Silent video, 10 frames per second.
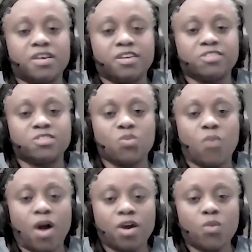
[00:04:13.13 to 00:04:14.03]
is to
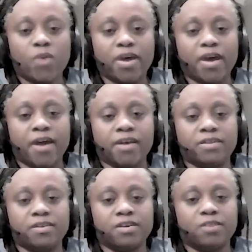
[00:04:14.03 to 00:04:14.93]
walk away
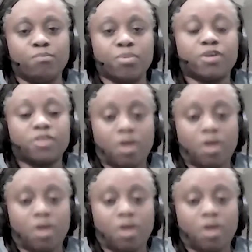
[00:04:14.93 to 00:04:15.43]
and burn